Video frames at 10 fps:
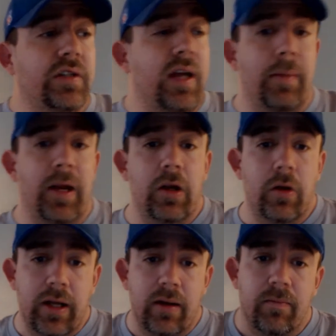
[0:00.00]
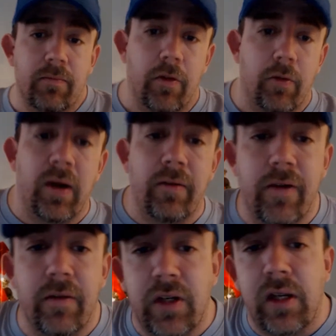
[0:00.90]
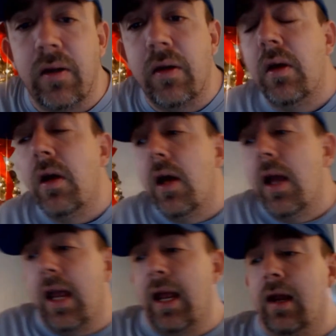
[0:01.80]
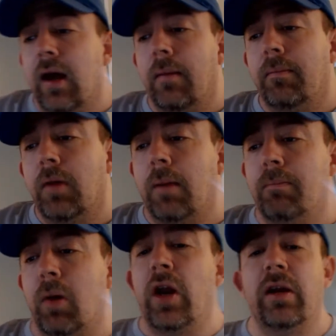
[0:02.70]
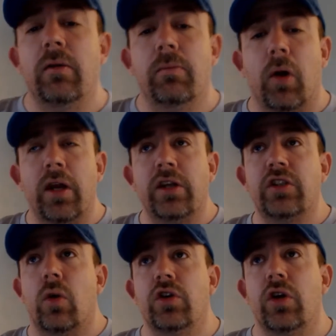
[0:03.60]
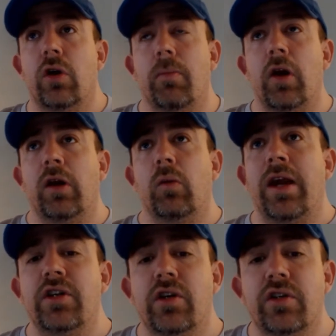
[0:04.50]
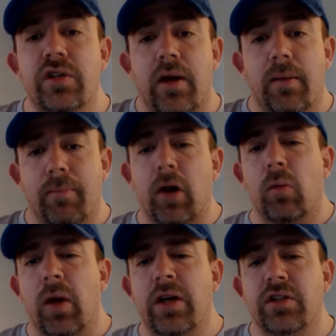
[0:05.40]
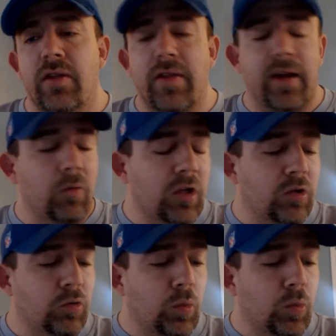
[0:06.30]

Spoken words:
I mean, you can get them for $350. And a burning soldier or burning rangers, I think it was.